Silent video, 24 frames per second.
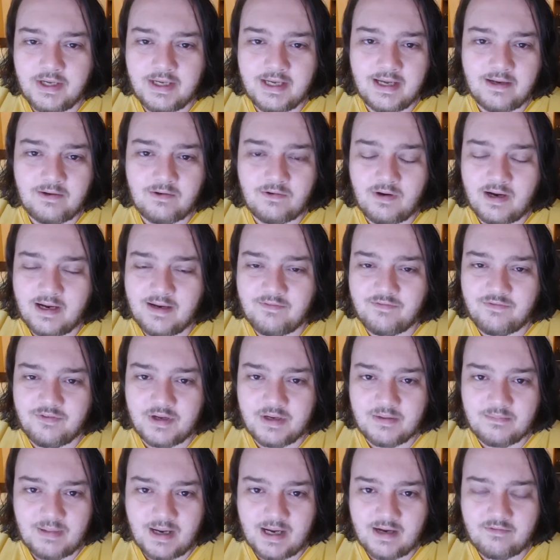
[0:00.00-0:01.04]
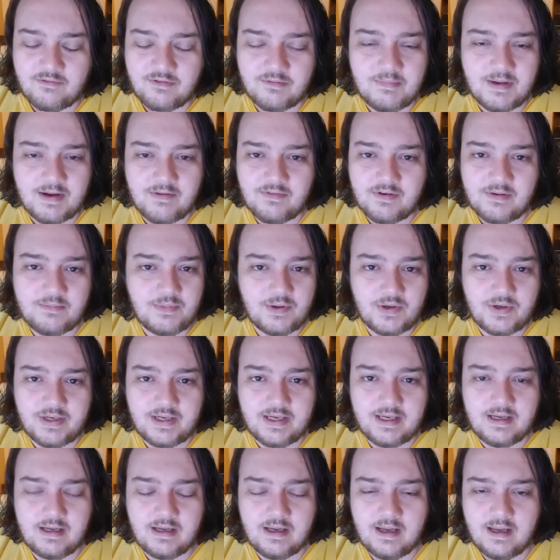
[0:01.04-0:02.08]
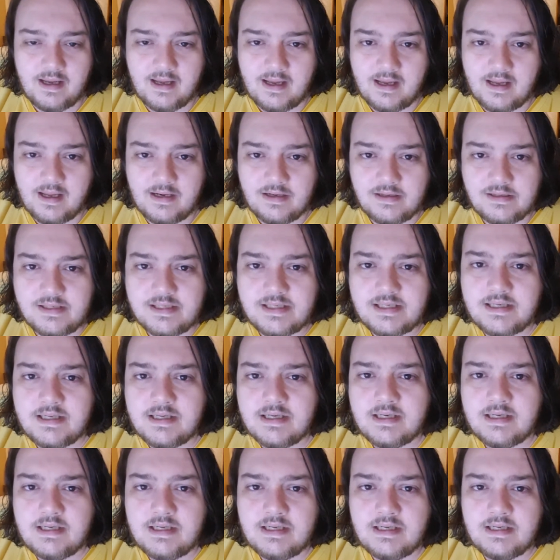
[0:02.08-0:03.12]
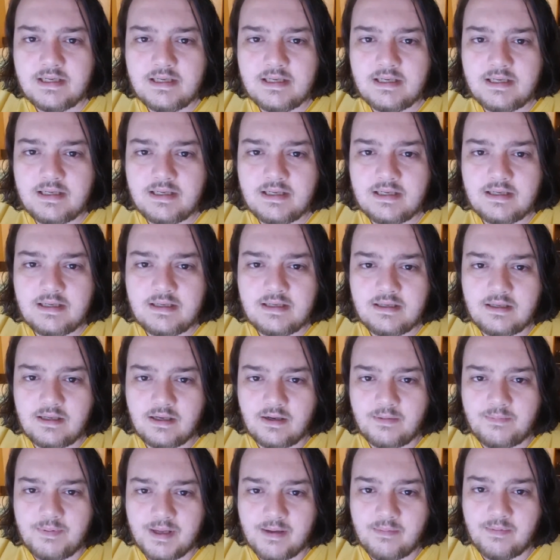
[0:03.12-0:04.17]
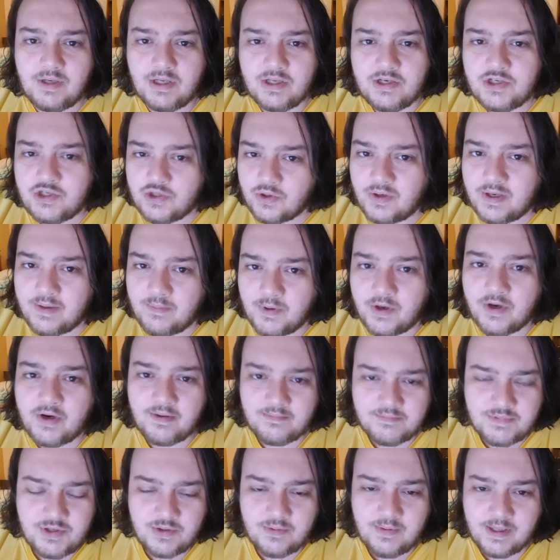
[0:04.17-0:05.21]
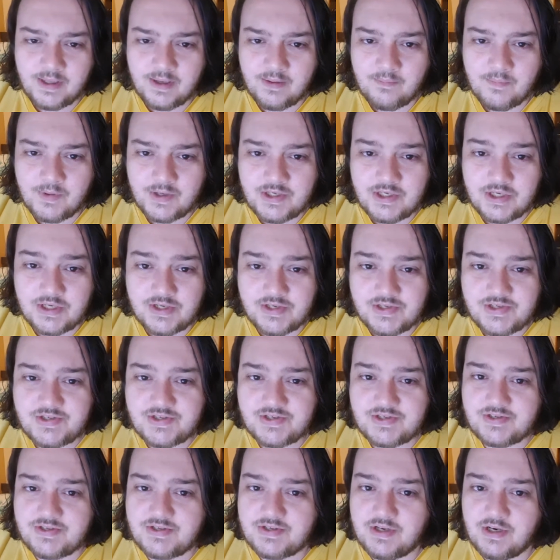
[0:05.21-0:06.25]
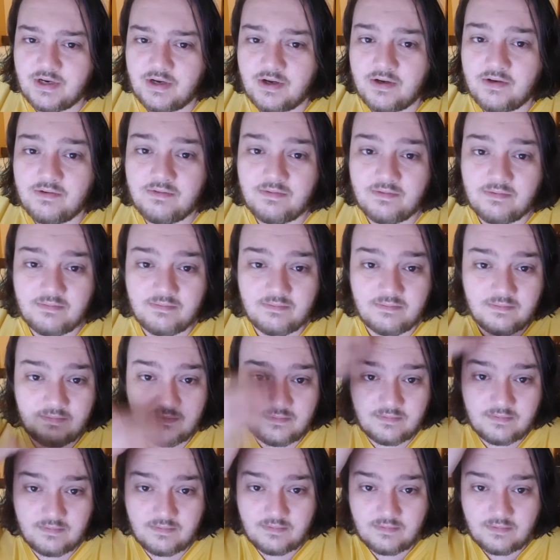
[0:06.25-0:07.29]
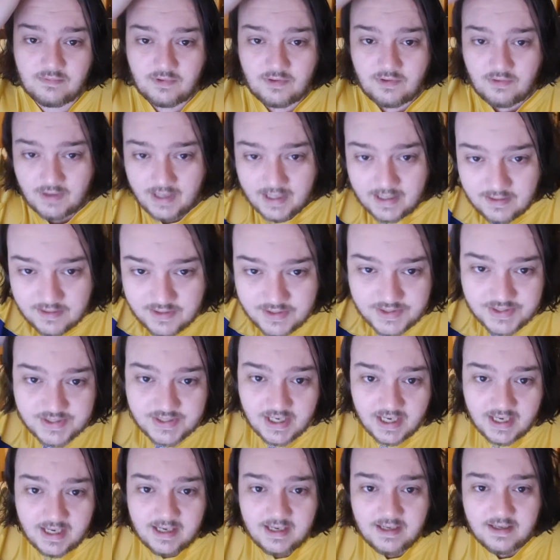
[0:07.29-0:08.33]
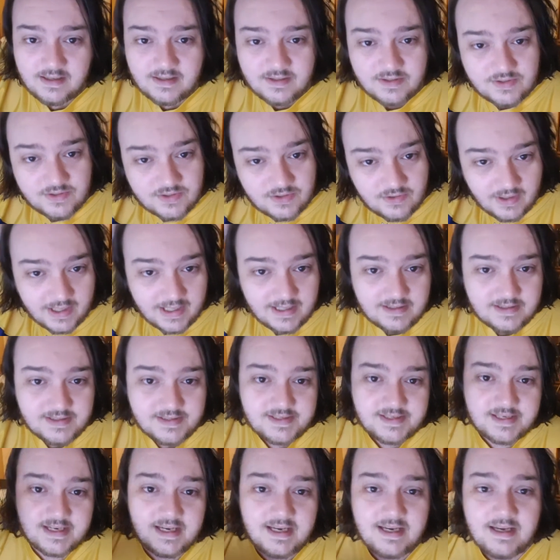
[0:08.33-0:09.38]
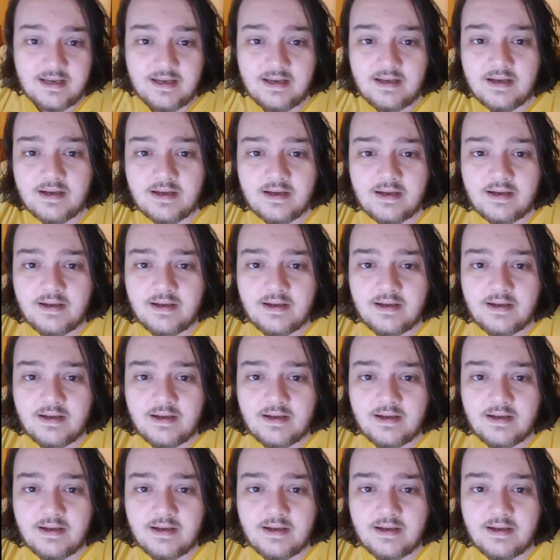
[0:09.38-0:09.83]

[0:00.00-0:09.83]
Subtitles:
you get great feedback from everybody, and, you know, people enjoy what I'm doing, which is, you know, great to say and is great to see.